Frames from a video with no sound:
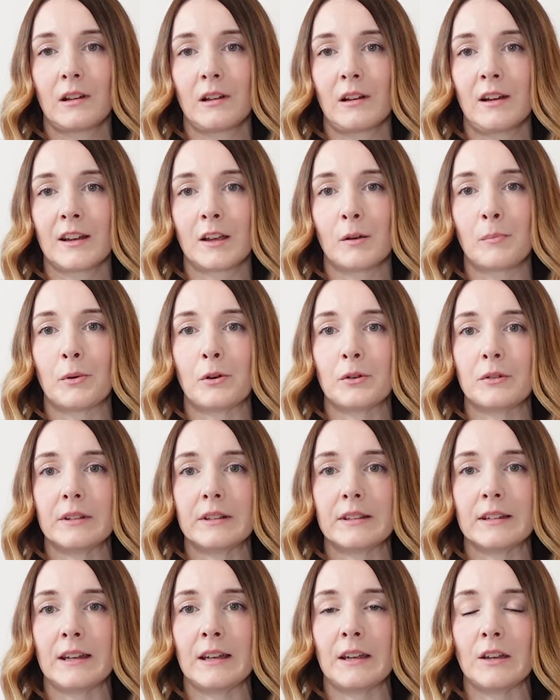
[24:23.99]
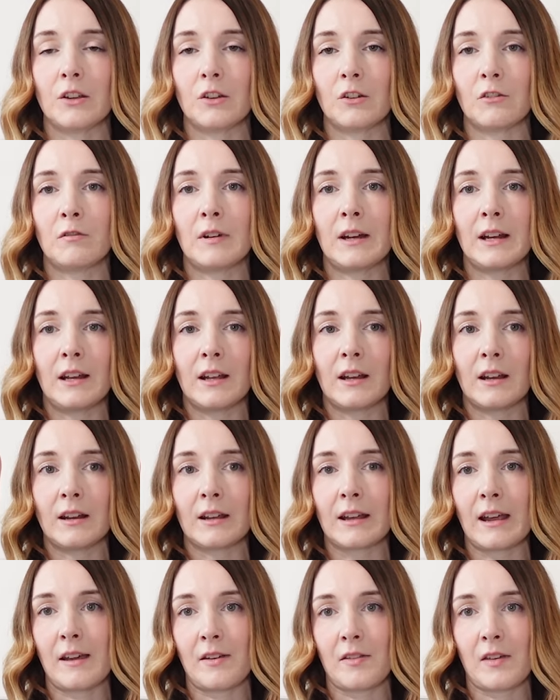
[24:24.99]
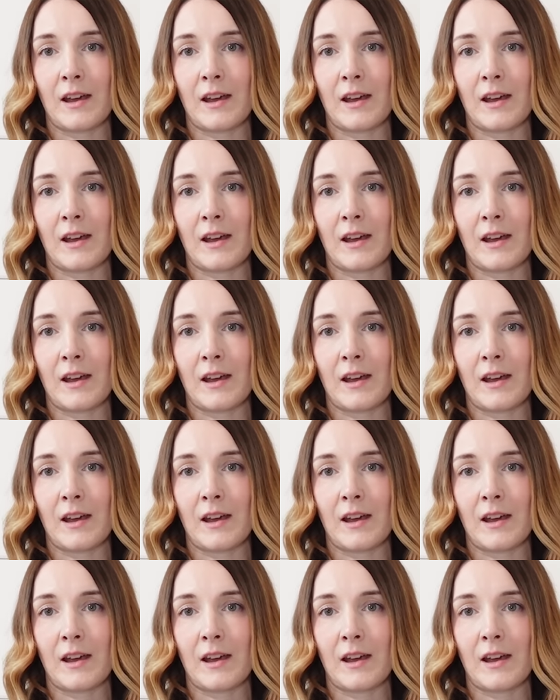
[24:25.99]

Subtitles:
like a ponte, you're really going to get